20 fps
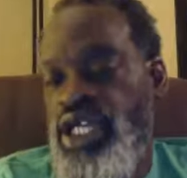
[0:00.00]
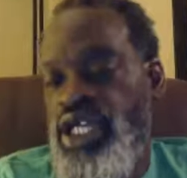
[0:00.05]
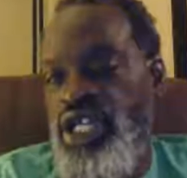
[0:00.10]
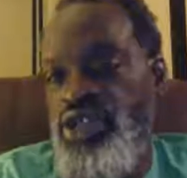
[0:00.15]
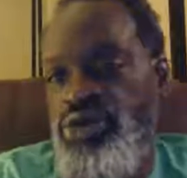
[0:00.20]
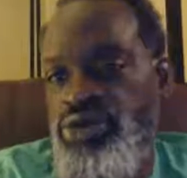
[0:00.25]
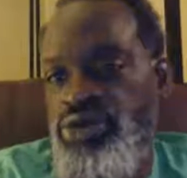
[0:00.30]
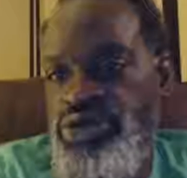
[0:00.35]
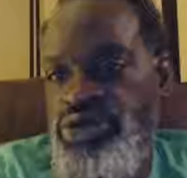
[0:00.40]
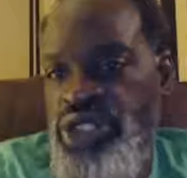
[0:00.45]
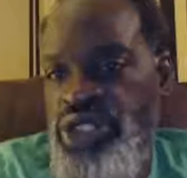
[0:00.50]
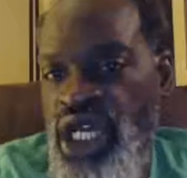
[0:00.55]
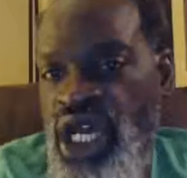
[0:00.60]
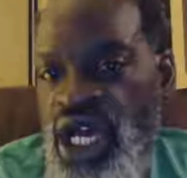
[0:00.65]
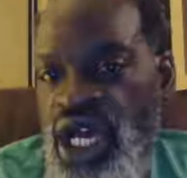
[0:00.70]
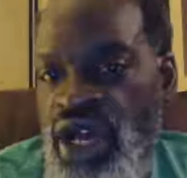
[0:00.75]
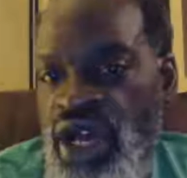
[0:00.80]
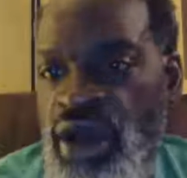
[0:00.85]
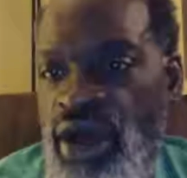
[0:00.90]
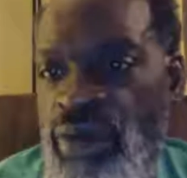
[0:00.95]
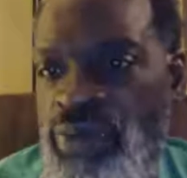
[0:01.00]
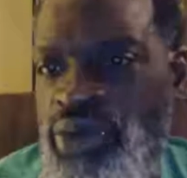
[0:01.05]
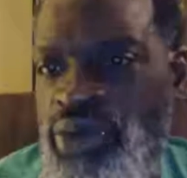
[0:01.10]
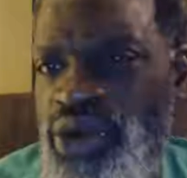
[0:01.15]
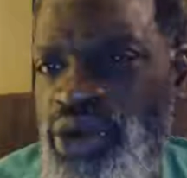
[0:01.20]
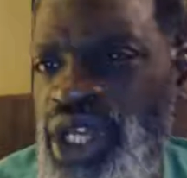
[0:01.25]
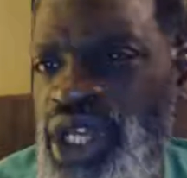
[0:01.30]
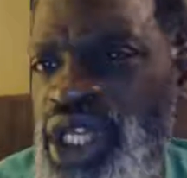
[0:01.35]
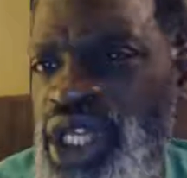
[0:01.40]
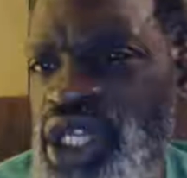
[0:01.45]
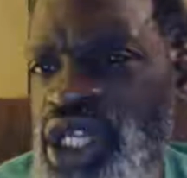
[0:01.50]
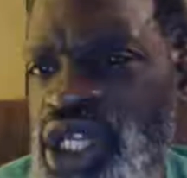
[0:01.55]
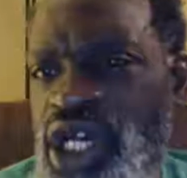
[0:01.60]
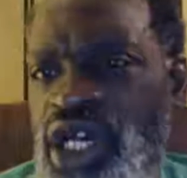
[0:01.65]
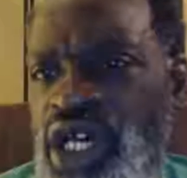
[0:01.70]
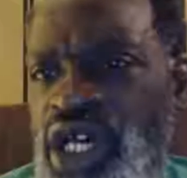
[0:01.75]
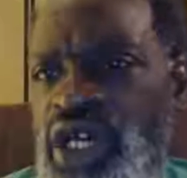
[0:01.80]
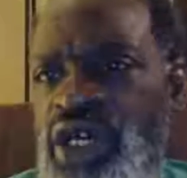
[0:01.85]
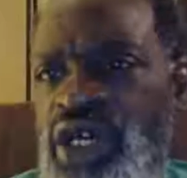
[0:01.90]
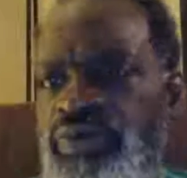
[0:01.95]
I used a, a pretty
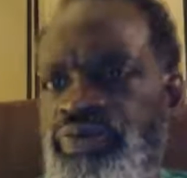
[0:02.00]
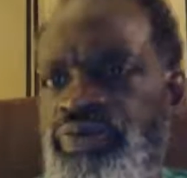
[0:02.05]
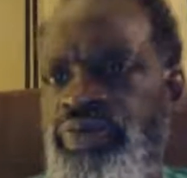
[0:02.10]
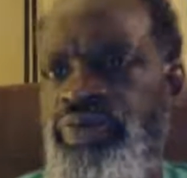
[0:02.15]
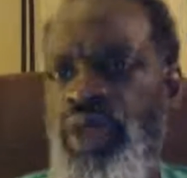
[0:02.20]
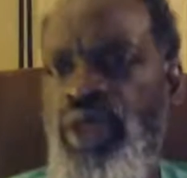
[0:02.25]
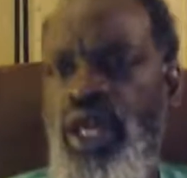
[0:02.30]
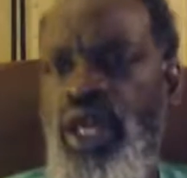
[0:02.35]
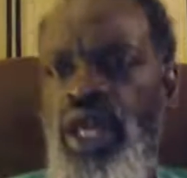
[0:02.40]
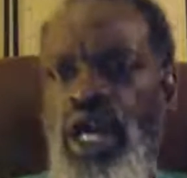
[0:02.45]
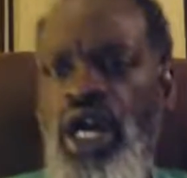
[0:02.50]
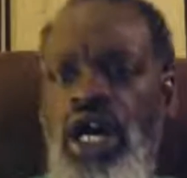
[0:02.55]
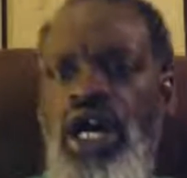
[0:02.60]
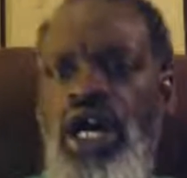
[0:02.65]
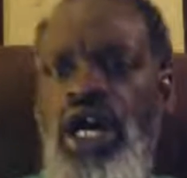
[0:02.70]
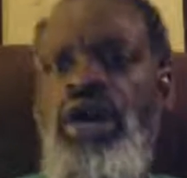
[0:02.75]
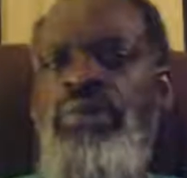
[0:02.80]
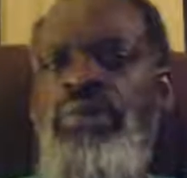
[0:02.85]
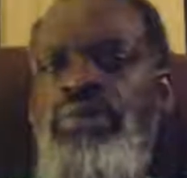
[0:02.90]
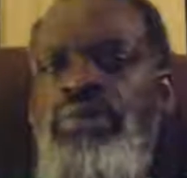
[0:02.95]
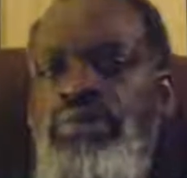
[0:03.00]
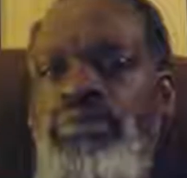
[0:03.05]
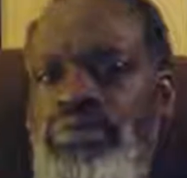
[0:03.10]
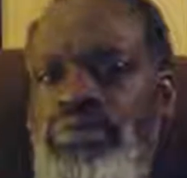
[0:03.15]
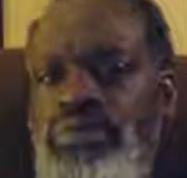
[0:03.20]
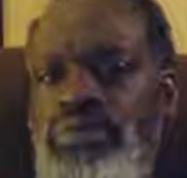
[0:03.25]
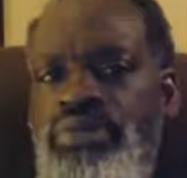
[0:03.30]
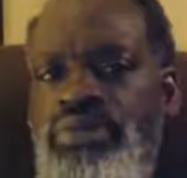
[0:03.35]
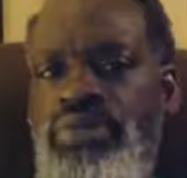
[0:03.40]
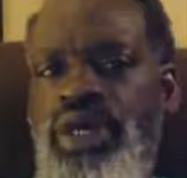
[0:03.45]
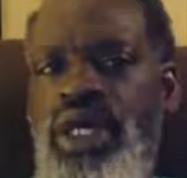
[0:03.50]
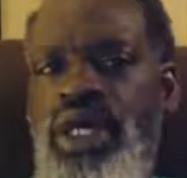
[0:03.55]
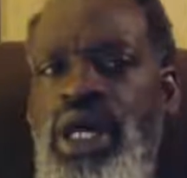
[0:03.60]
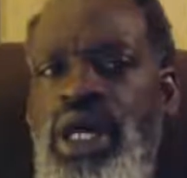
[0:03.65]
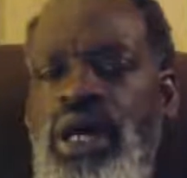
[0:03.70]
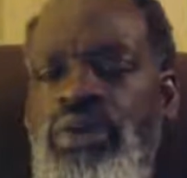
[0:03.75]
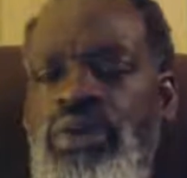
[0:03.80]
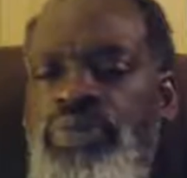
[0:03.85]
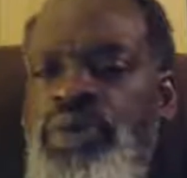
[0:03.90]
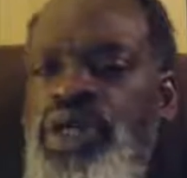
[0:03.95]
young, um,
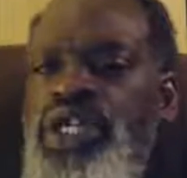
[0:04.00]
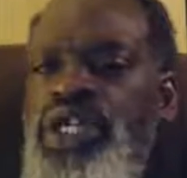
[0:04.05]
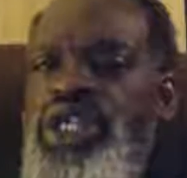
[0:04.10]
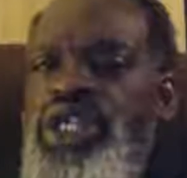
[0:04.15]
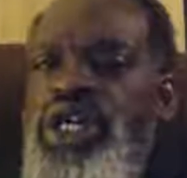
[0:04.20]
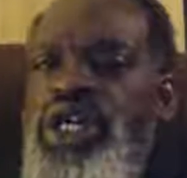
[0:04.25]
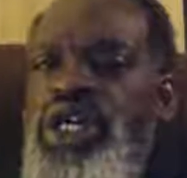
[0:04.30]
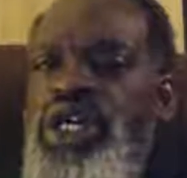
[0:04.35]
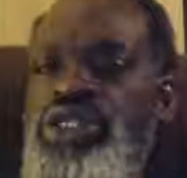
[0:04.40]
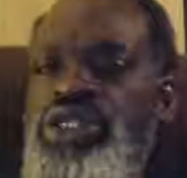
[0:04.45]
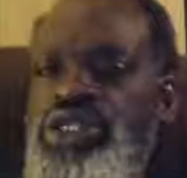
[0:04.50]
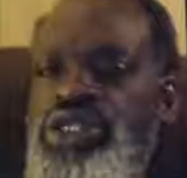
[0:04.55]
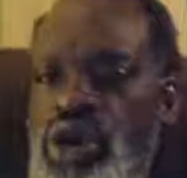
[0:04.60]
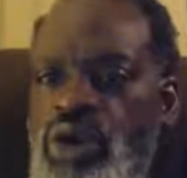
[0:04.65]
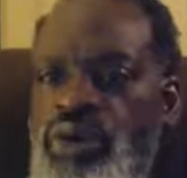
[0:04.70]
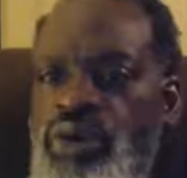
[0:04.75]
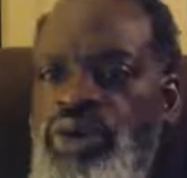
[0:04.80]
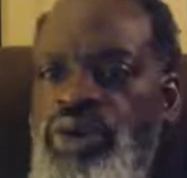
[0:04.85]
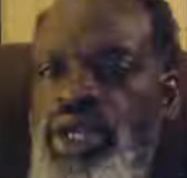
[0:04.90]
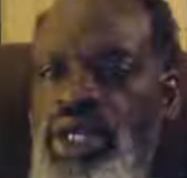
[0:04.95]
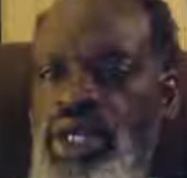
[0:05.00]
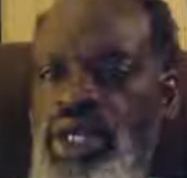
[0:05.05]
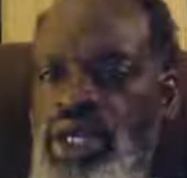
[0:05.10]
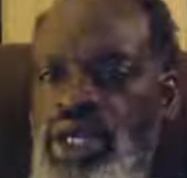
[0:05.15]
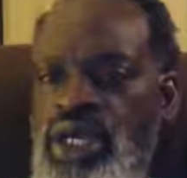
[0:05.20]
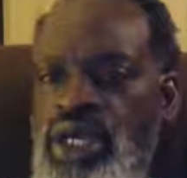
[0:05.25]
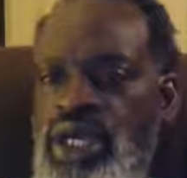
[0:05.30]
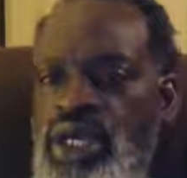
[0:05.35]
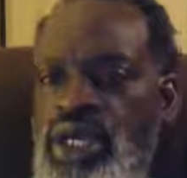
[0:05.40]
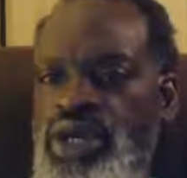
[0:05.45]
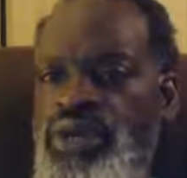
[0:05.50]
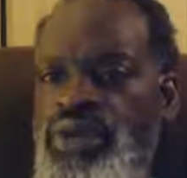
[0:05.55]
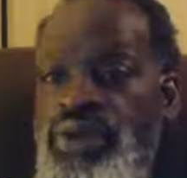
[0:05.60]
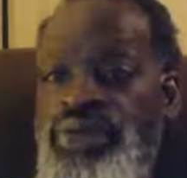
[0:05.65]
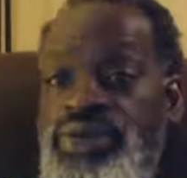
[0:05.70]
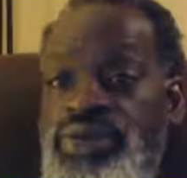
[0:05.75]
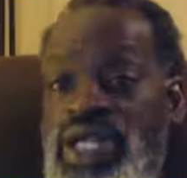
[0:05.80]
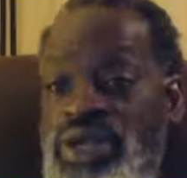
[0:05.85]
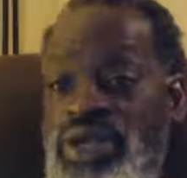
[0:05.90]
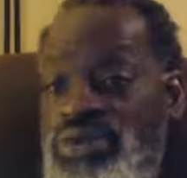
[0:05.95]
pretty young SCOBY. You know what I'm
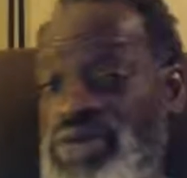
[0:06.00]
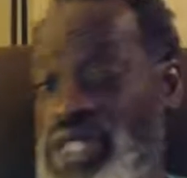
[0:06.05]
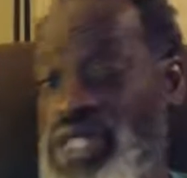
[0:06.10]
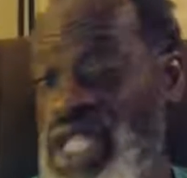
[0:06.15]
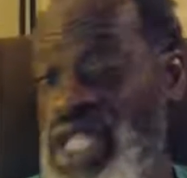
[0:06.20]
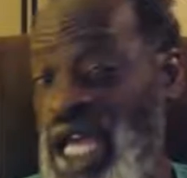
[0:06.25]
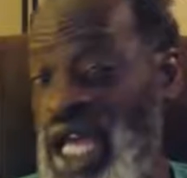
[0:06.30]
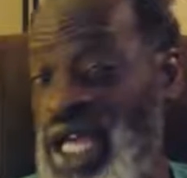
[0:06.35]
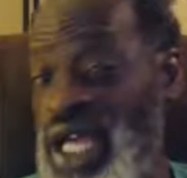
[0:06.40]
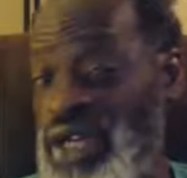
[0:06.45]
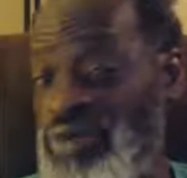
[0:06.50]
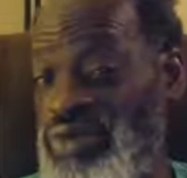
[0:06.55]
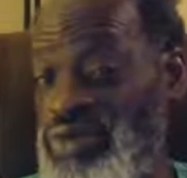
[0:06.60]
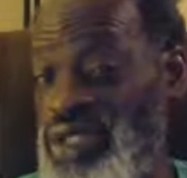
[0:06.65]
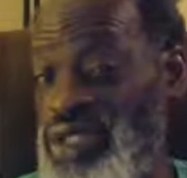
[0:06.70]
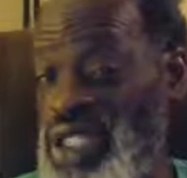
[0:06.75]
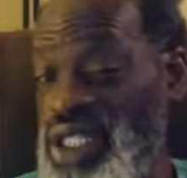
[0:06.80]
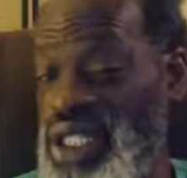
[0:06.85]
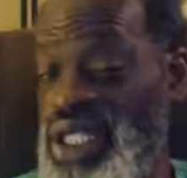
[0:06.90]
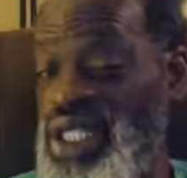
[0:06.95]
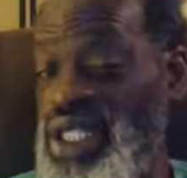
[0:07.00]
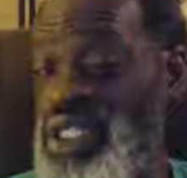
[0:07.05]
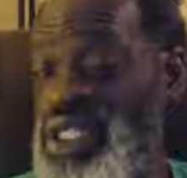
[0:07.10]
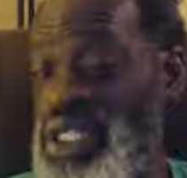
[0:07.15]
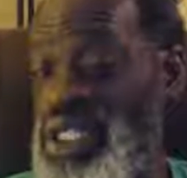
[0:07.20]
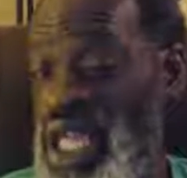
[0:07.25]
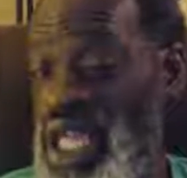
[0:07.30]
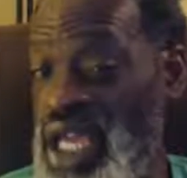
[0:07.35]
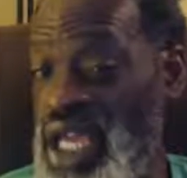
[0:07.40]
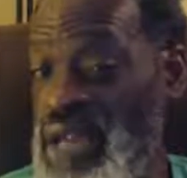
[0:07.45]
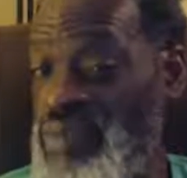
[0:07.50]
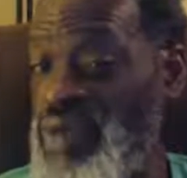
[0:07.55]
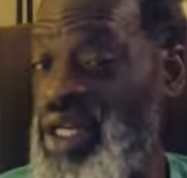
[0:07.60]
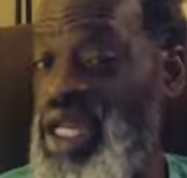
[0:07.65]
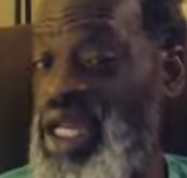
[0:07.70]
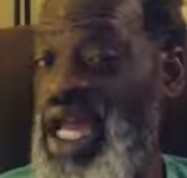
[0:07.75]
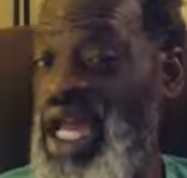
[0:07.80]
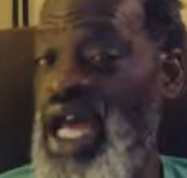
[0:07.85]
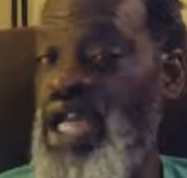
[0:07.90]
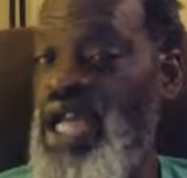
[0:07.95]
saying? It was kind of it was thick, but
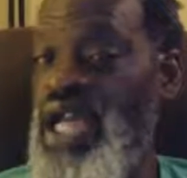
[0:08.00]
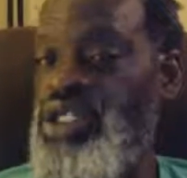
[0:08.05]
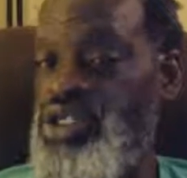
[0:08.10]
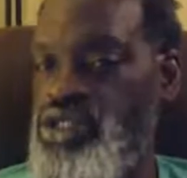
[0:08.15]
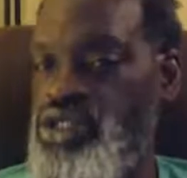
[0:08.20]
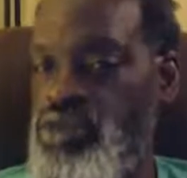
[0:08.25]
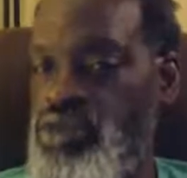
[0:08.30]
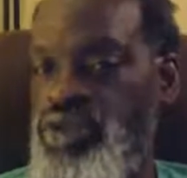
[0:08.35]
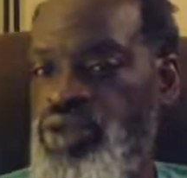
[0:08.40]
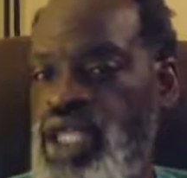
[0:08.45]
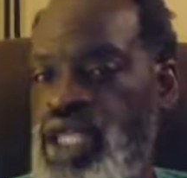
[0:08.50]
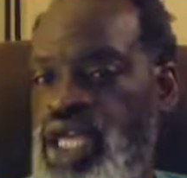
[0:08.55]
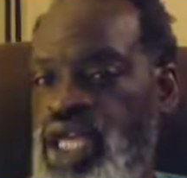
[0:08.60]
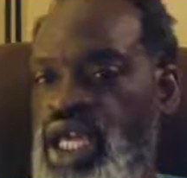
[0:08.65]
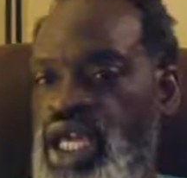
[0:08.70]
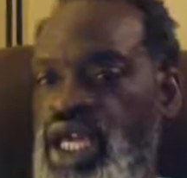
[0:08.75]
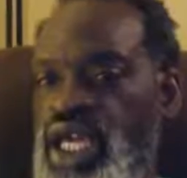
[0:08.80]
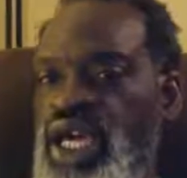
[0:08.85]
not super thick.